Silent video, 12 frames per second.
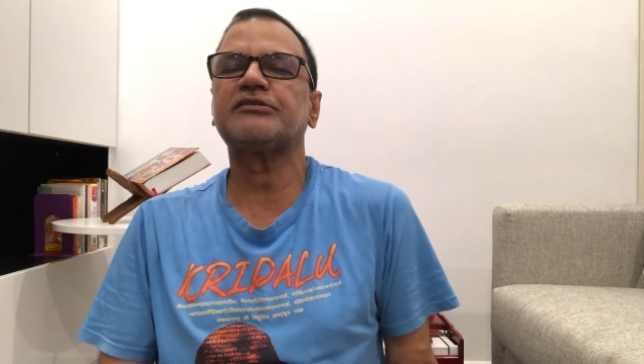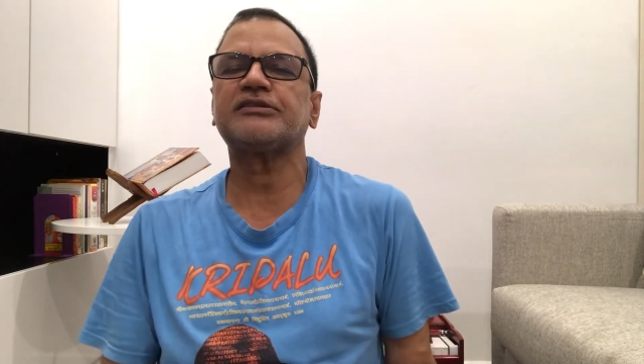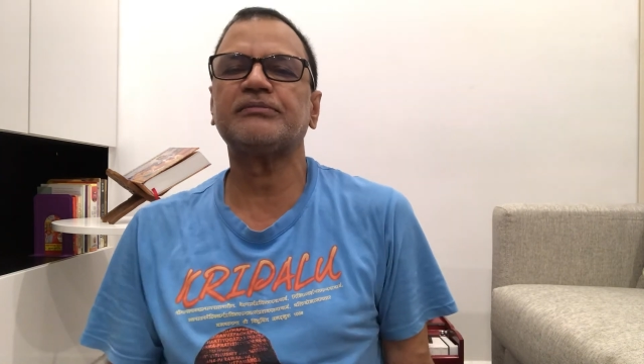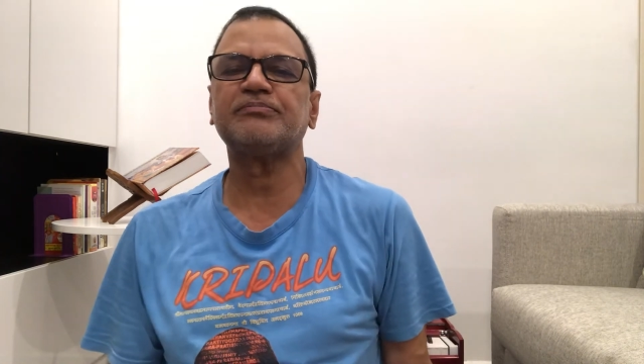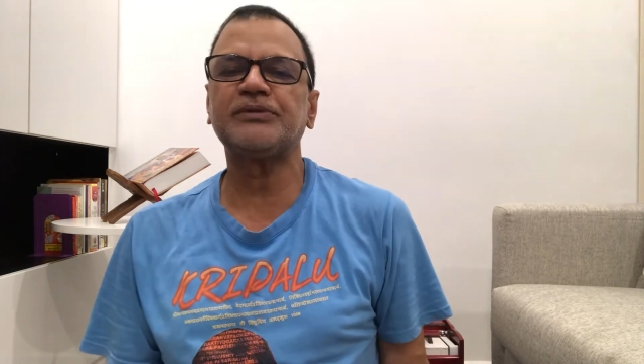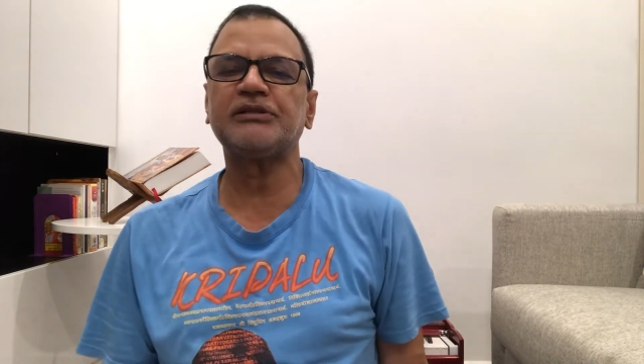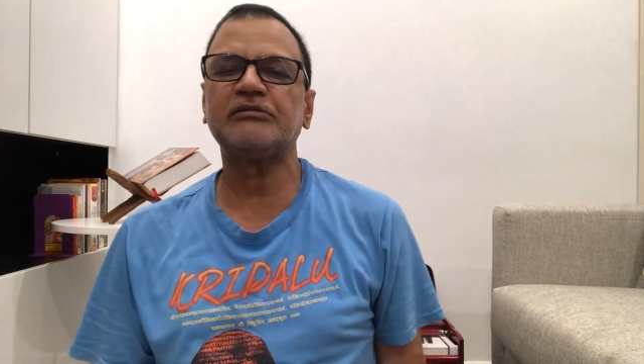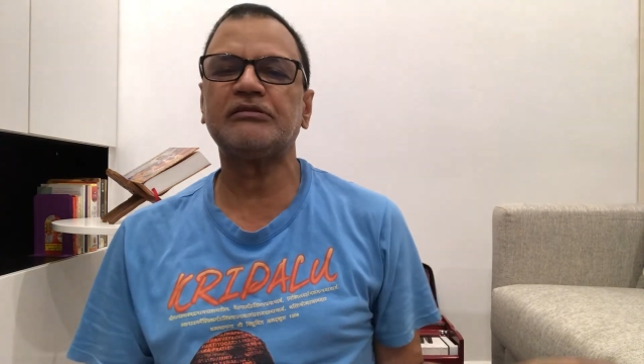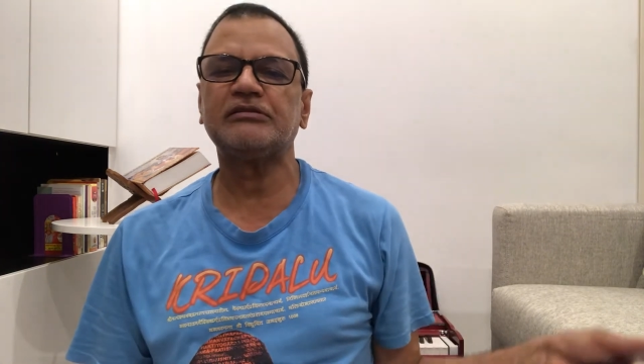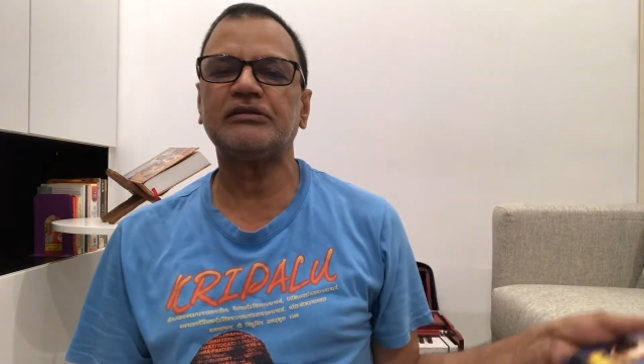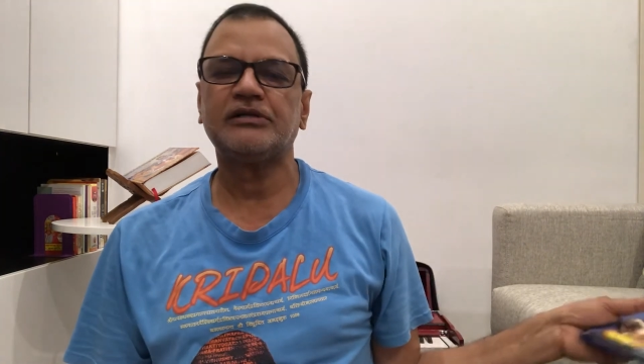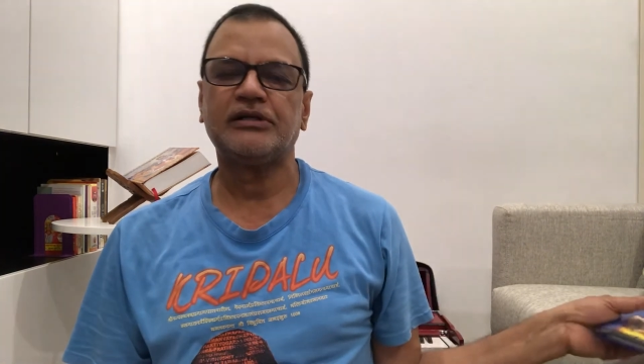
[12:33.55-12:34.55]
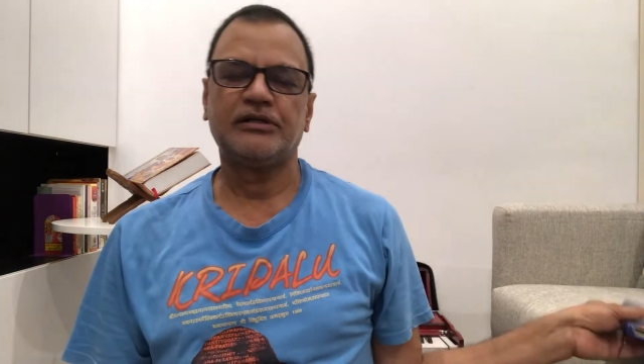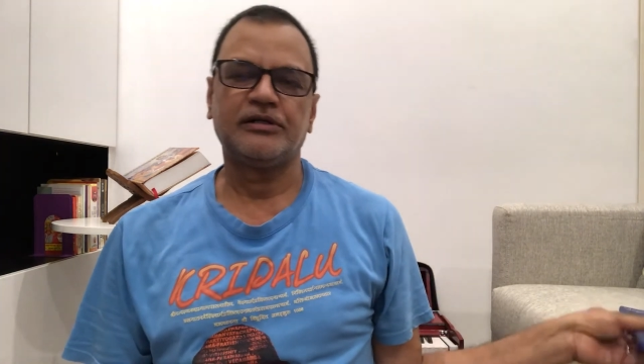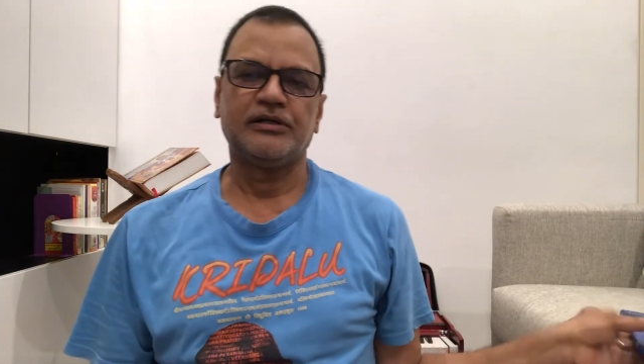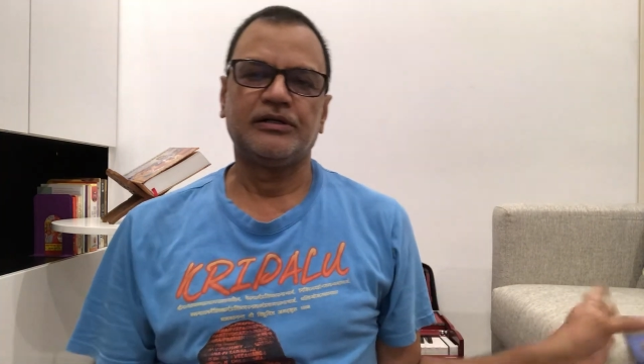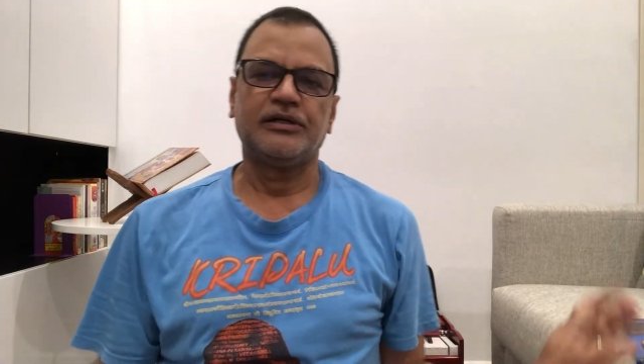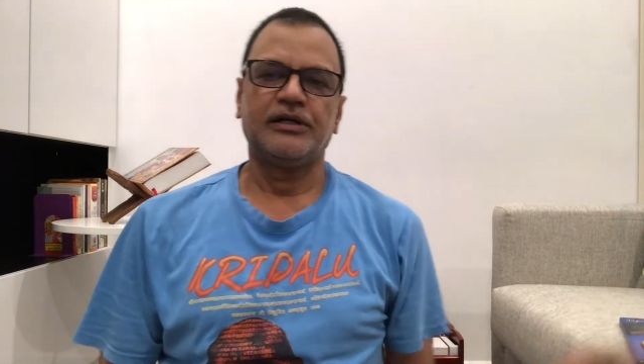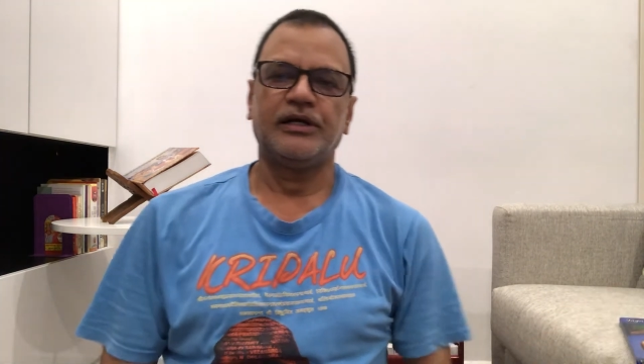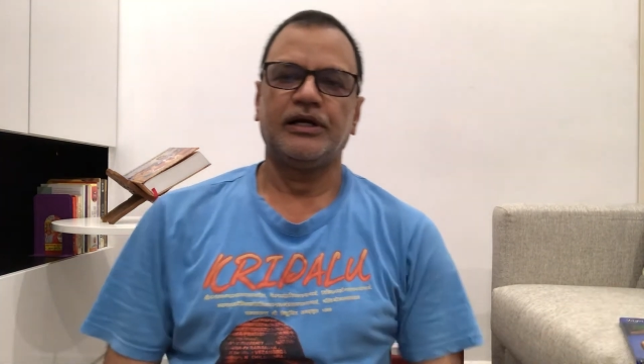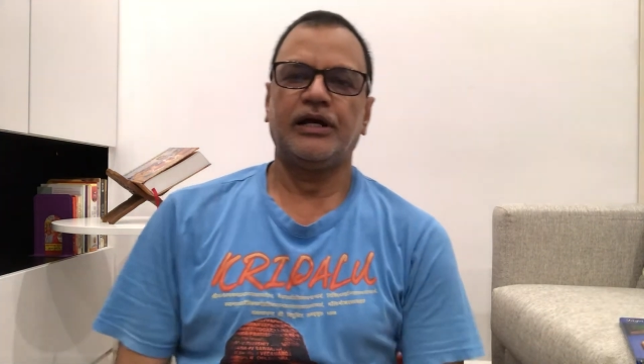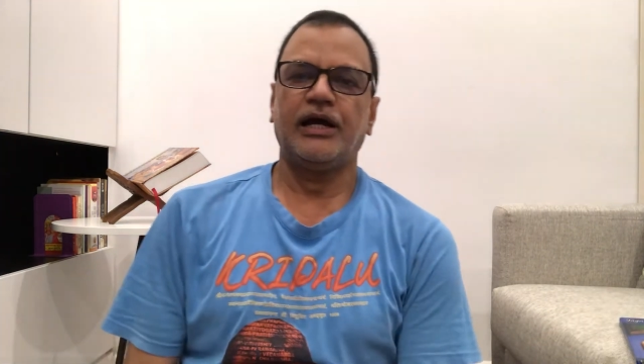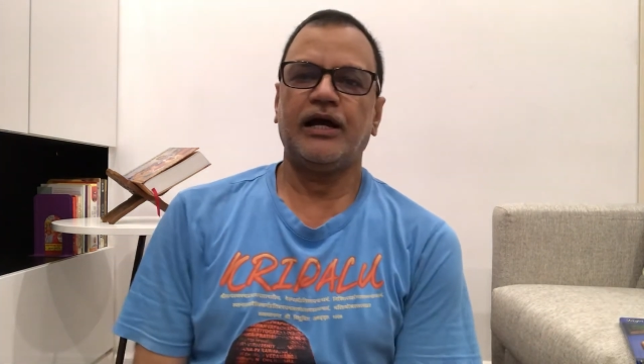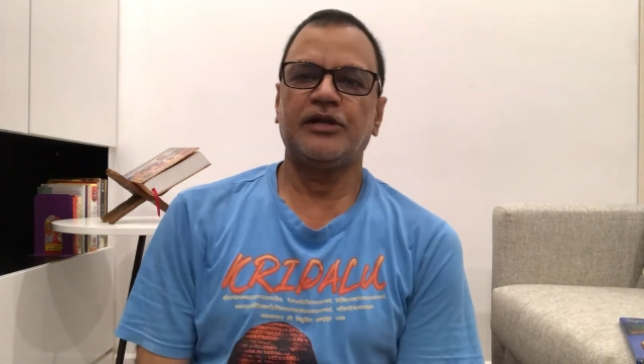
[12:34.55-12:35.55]
simple
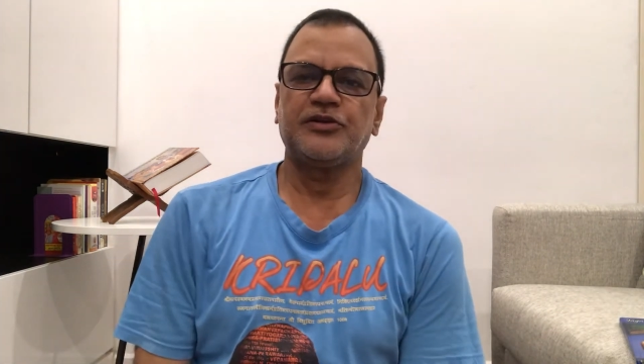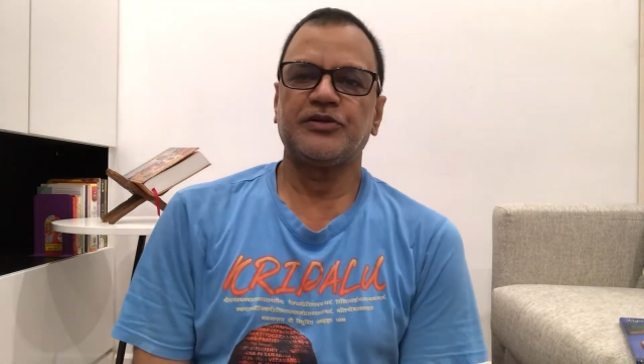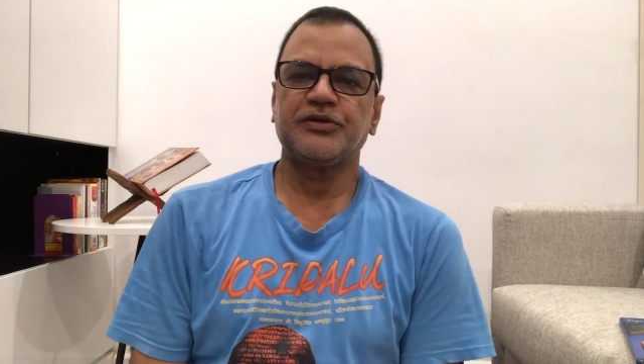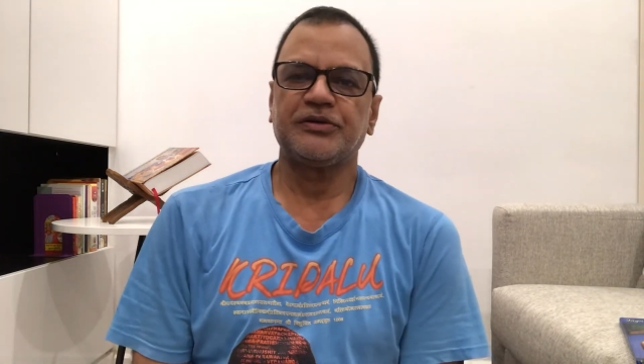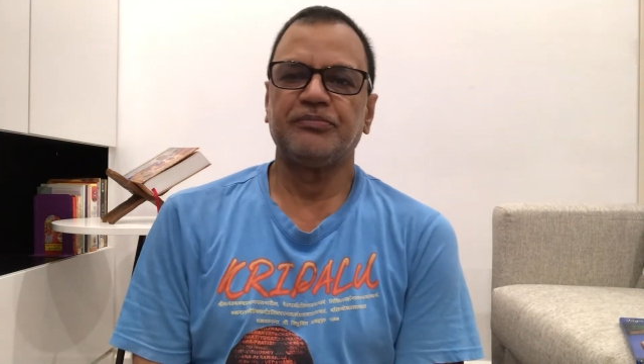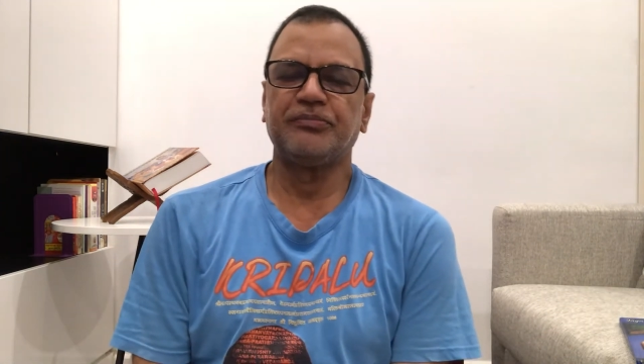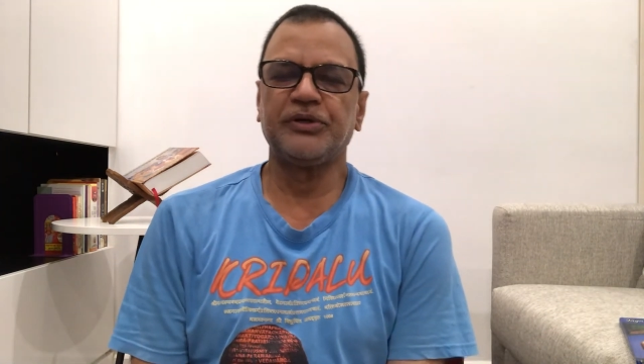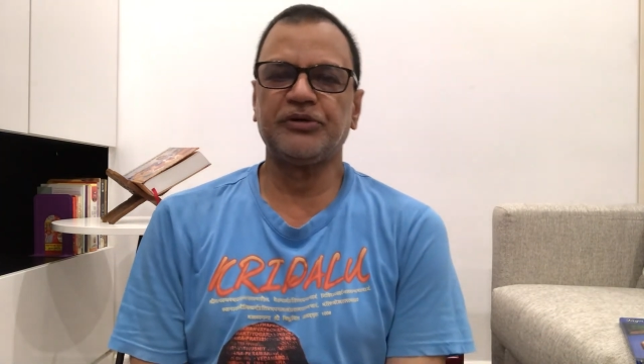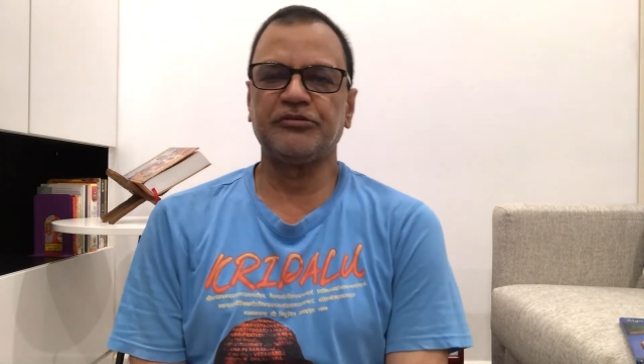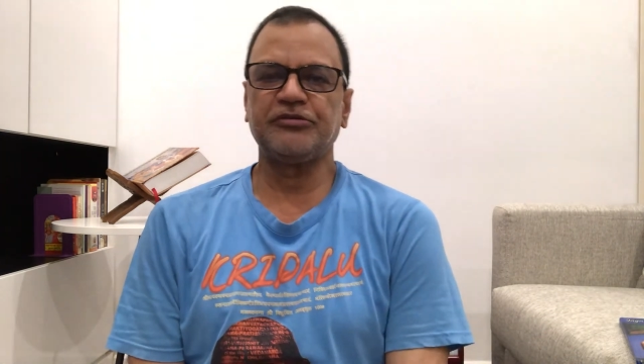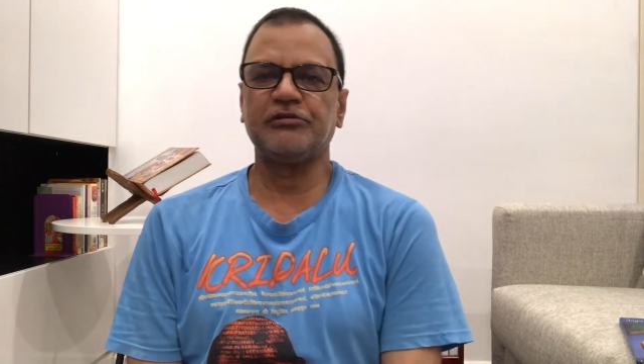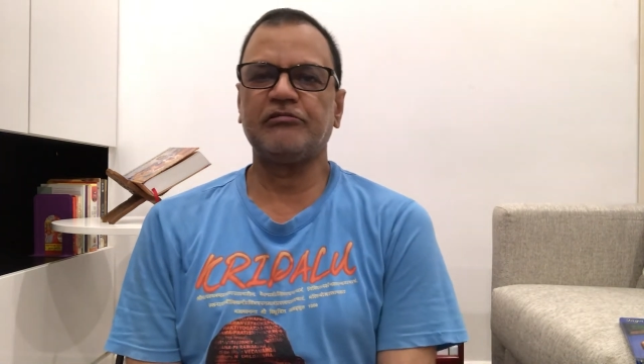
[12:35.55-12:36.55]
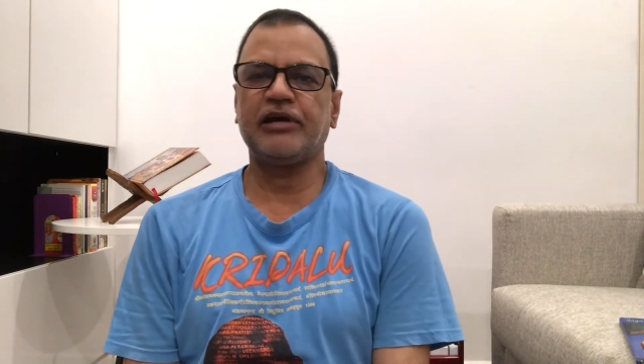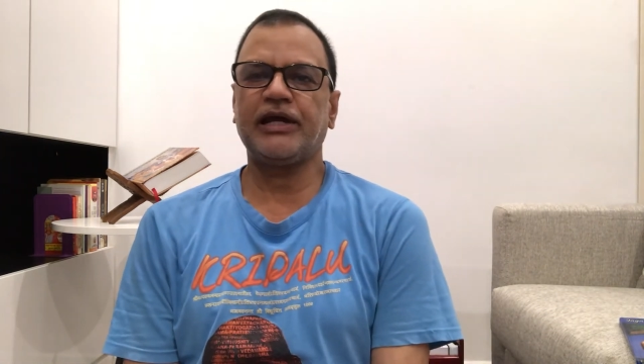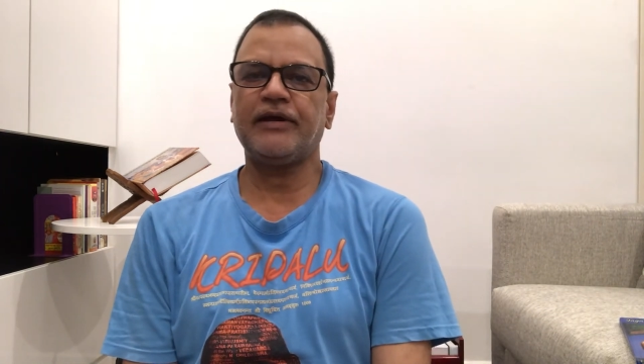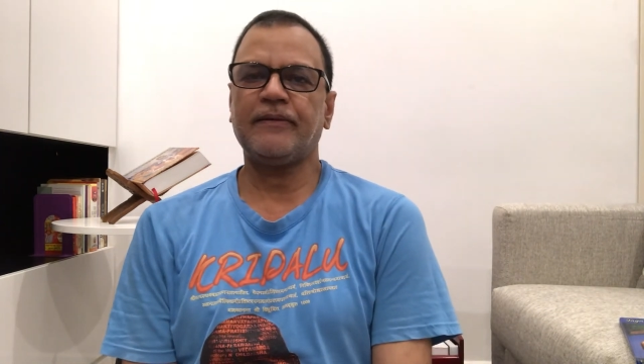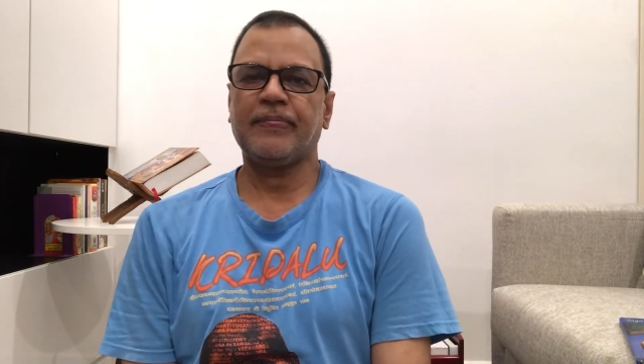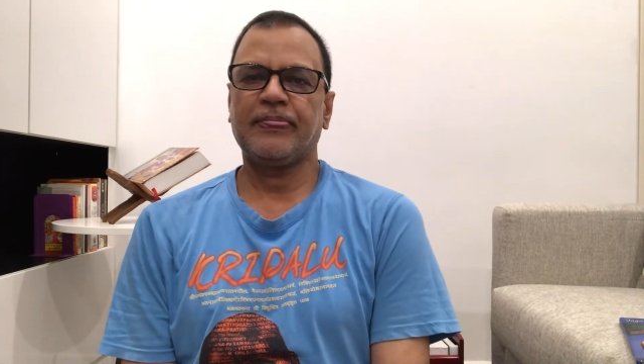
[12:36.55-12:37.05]
and beautiful way.